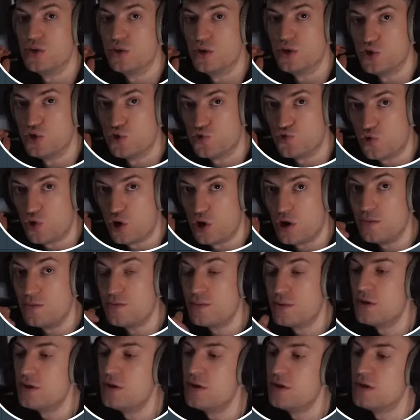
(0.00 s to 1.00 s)
the drop,
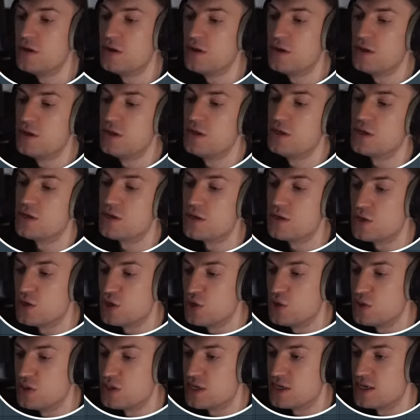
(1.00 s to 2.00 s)
you can
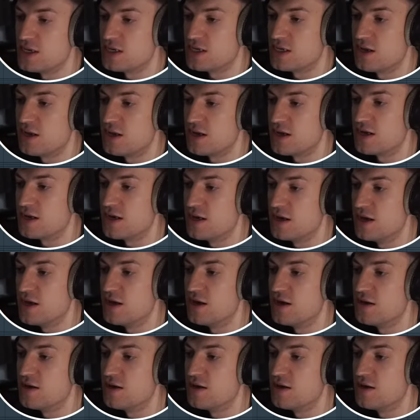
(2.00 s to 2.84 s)
use it as like a